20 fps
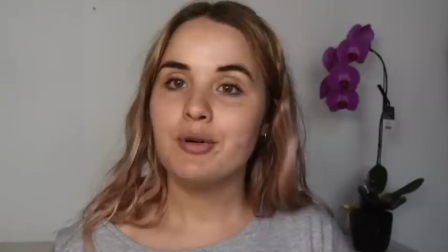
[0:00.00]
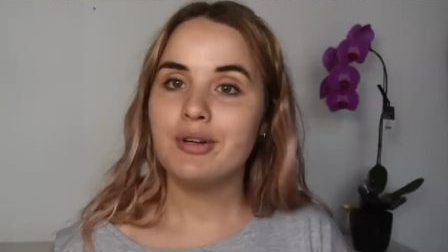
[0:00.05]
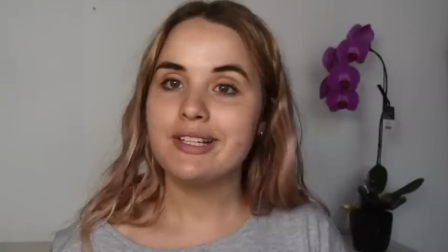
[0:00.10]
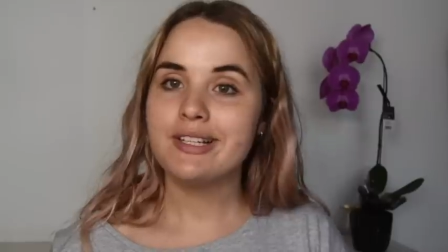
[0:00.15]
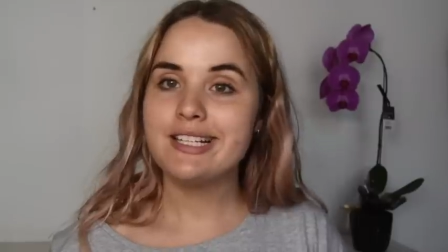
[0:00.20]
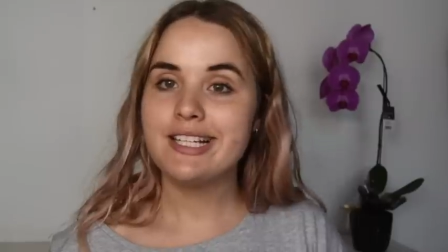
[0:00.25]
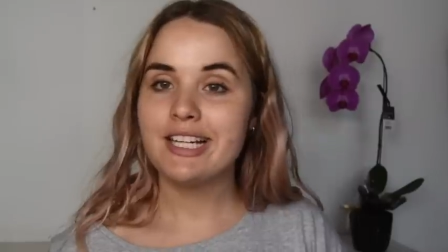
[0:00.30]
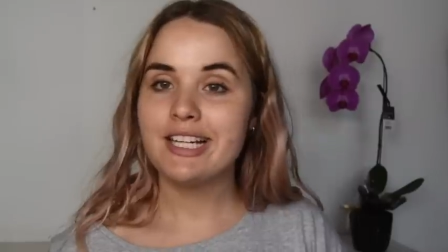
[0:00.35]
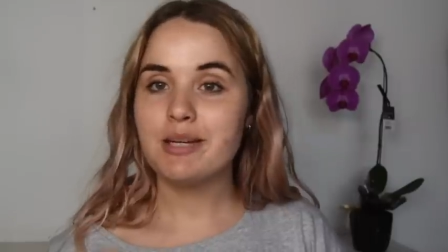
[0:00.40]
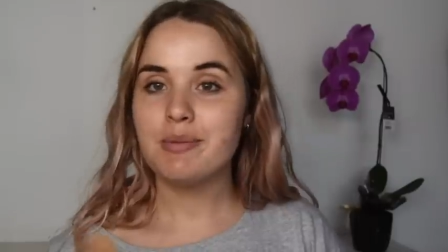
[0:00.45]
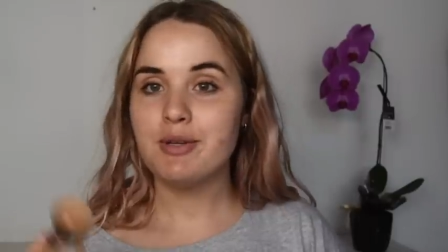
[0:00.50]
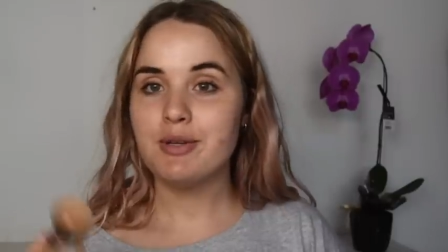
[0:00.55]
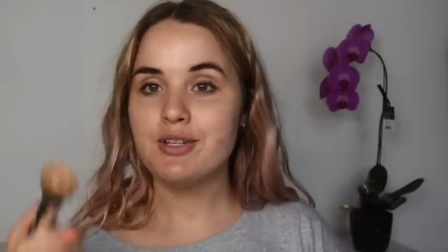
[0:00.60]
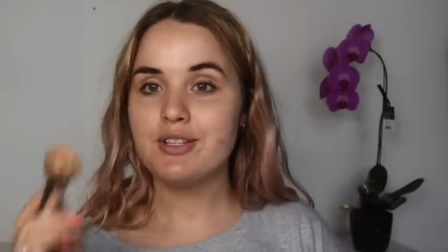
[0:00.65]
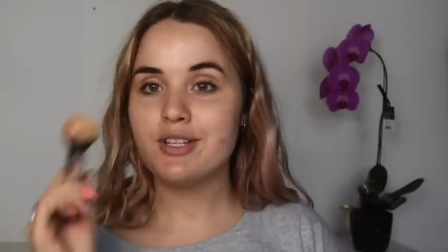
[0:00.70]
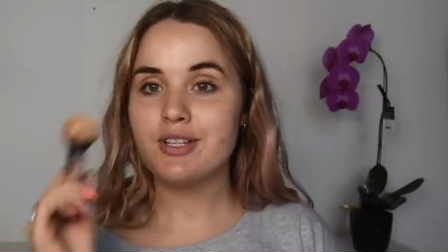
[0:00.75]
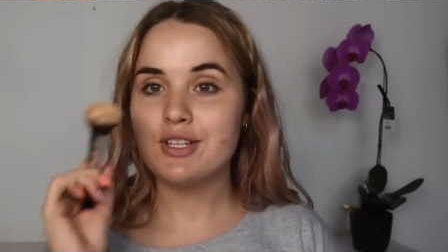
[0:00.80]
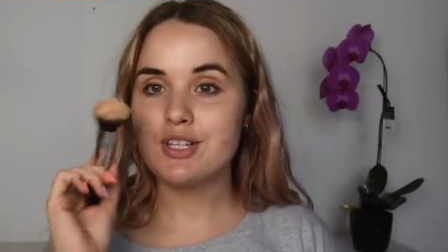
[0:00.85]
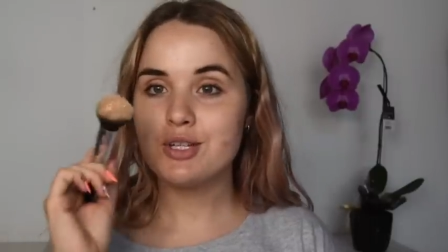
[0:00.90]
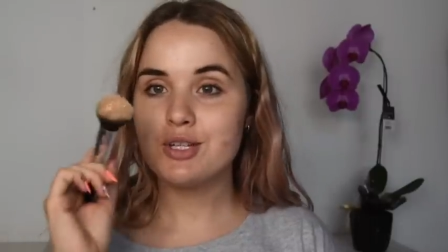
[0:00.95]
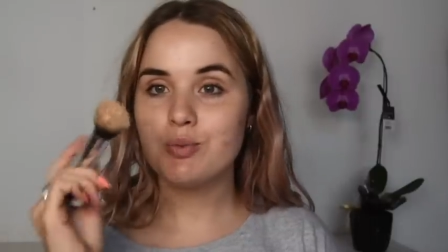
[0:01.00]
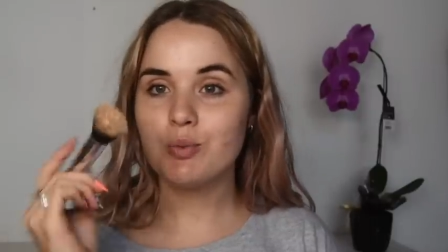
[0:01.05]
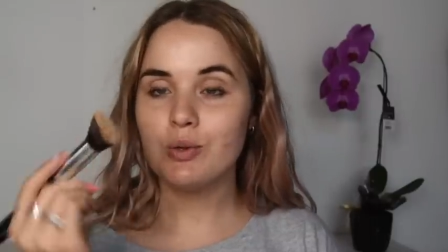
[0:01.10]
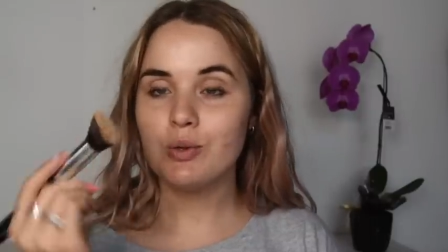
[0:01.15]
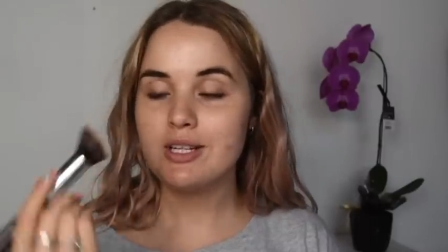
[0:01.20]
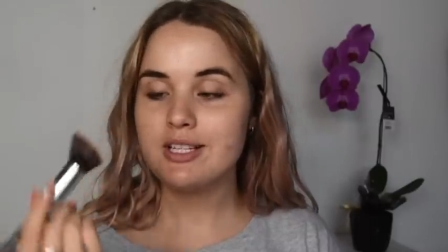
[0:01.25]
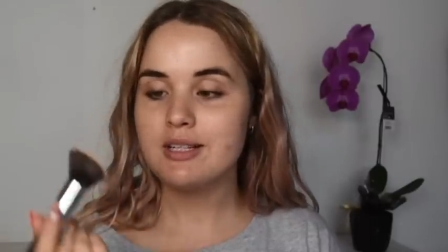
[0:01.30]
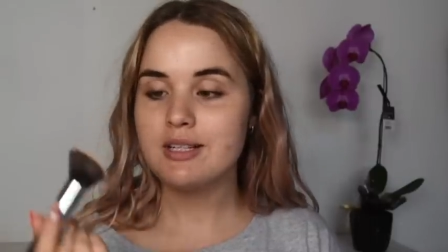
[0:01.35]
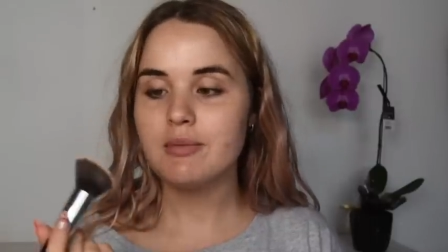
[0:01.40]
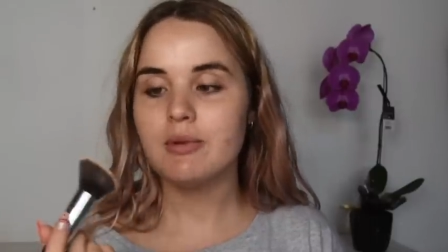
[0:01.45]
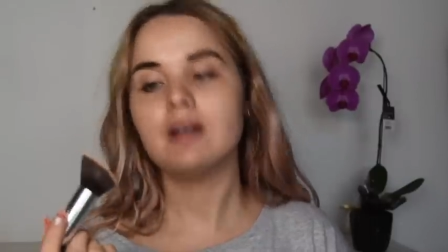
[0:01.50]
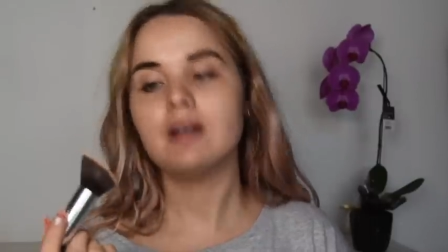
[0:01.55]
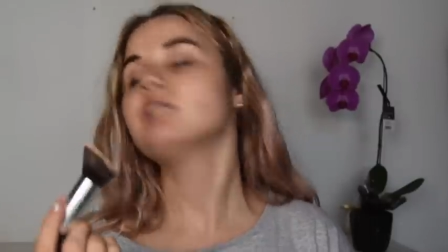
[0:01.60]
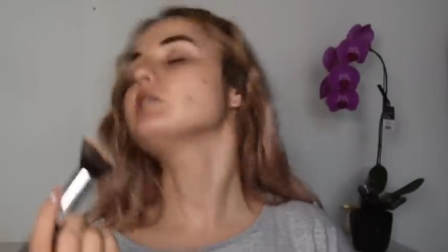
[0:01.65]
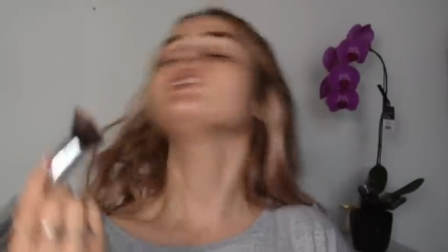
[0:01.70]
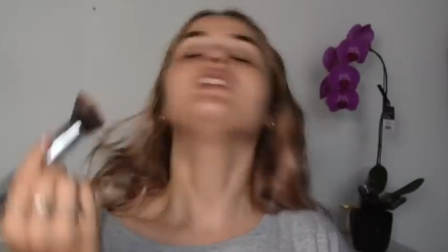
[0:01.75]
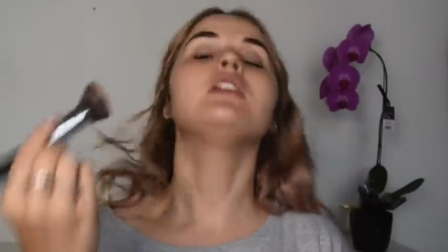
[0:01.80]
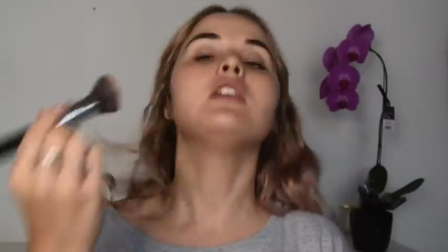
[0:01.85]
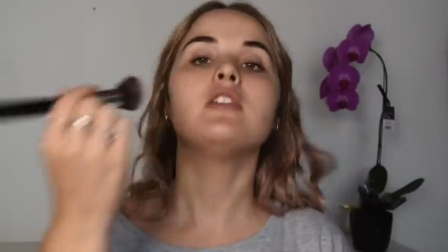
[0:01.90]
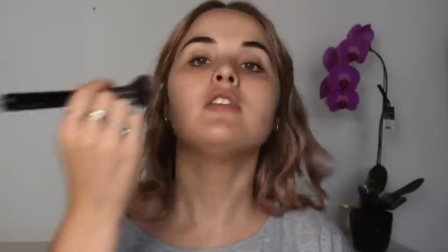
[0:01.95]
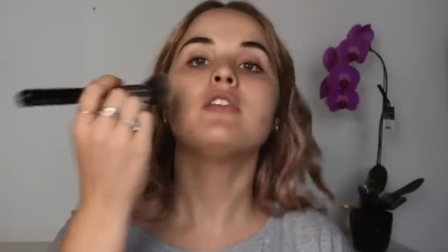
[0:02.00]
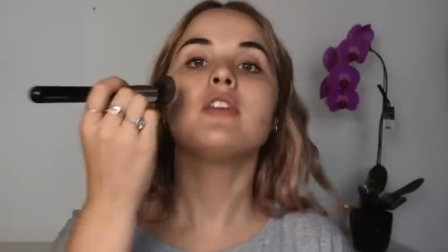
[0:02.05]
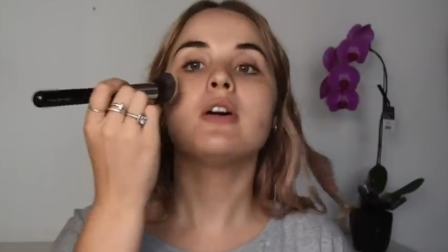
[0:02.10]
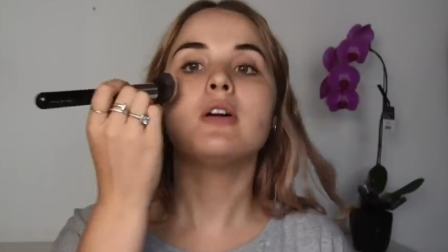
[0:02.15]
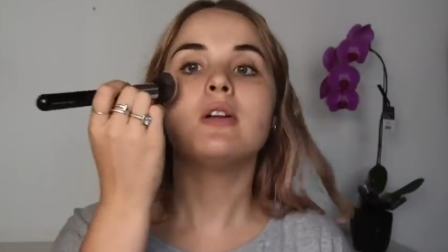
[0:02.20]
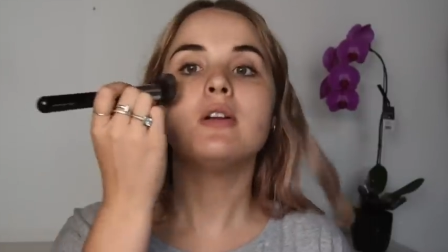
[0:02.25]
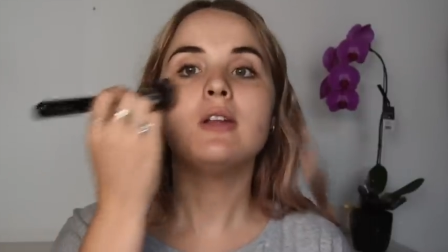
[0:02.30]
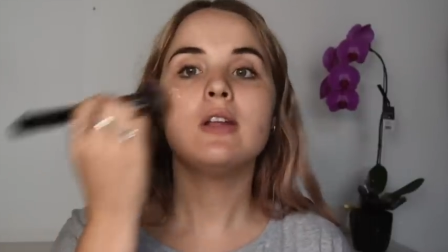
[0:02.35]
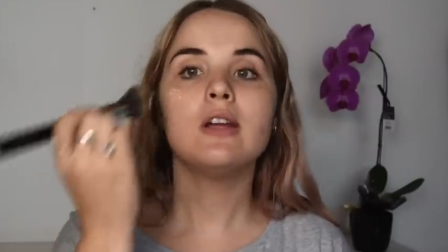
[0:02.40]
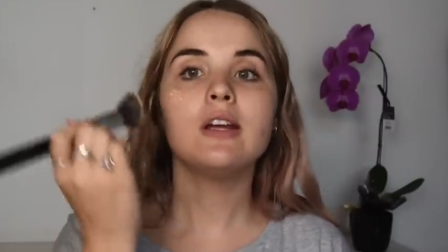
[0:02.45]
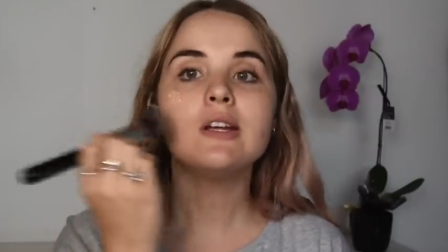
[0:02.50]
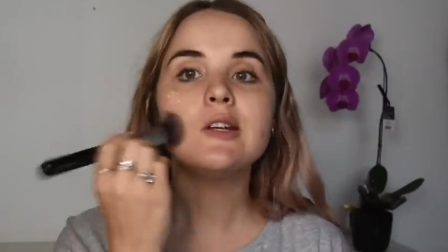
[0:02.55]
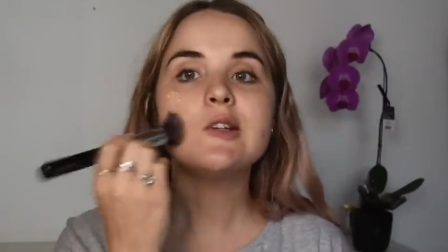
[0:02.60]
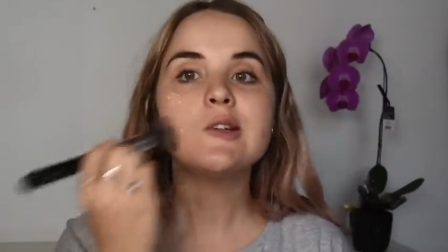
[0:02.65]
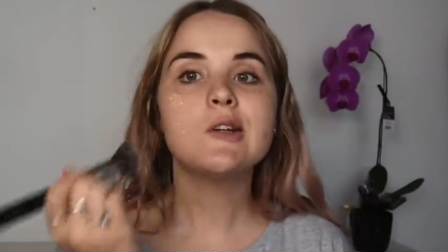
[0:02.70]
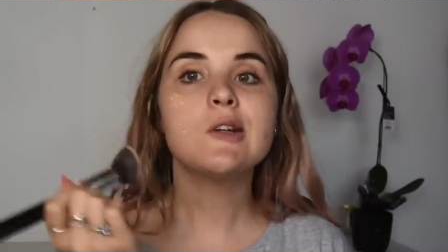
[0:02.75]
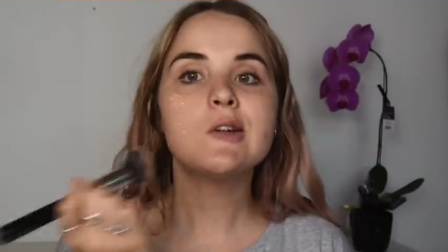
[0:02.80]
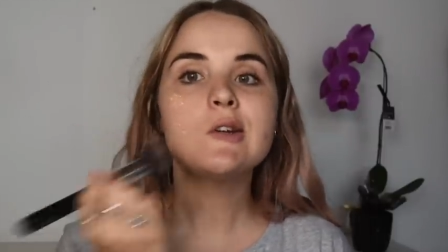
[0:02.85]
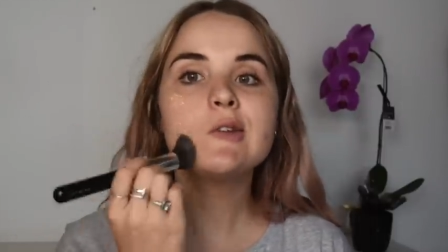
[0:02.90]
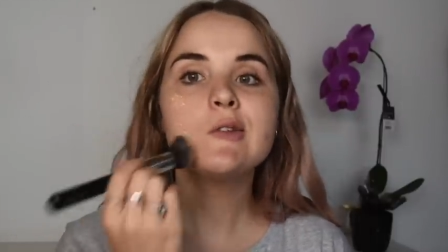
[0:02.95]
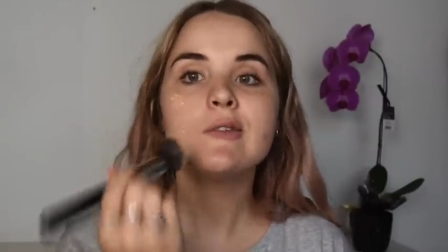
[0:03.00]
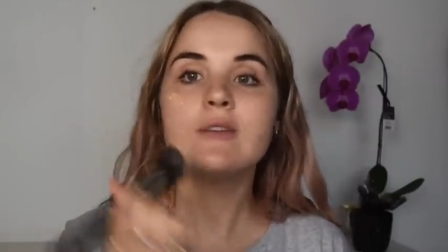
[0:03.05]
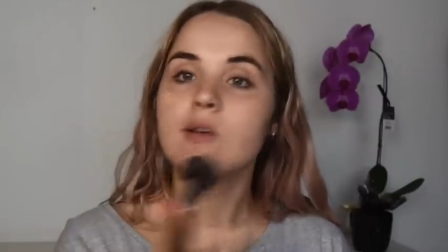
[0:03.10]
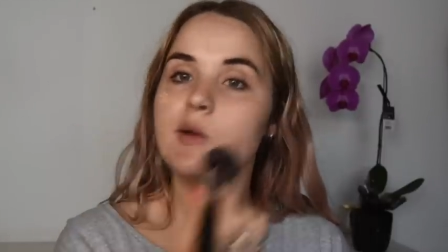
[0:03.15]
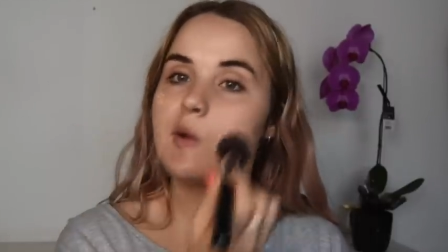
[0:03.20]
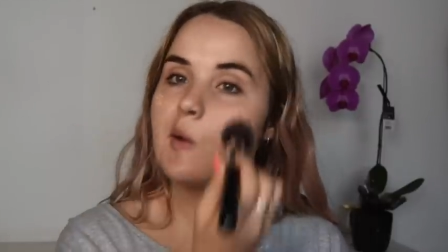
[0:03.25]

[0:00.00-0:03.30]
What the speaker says: honestly gonna be using the smallest amount of foundation.